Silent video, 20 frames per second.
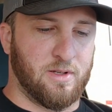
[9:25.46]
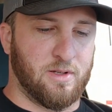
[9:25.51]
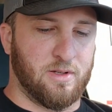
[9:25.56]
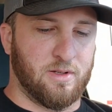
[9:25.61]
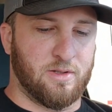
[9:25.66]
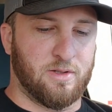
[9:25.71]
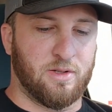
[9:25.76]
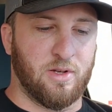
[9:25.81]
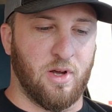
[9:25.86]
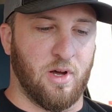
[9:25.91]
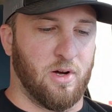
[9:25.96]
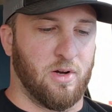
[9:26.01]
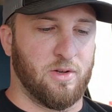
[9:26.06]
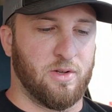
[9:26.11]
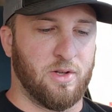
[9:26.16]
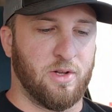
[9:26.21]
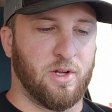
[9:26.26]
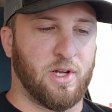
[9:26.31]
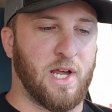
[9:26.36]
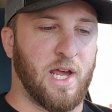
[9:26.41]
so
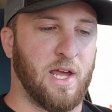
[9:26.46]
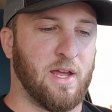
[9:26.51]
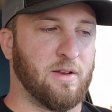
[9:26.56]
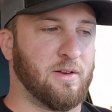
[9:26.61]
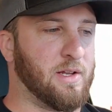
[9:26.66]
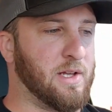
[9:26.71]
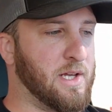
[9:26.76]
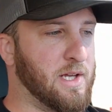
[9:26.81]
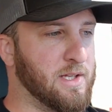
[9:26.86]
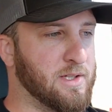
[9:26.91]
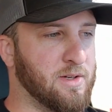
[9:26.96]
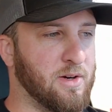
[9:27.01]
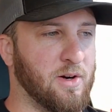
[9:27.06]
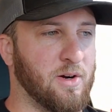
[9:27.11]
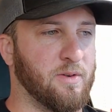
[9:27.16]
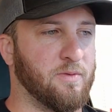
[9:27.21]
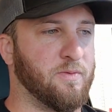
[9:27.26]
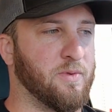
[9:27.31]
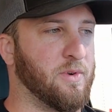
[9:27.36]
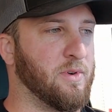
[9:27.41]
you can't, it's
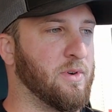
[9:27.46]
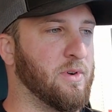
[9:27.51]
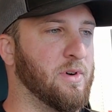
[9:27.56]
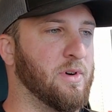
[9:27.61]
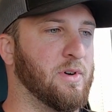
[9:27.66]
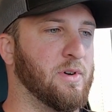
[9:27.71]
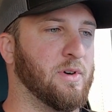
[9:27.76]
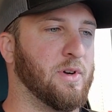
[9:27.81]
hard for,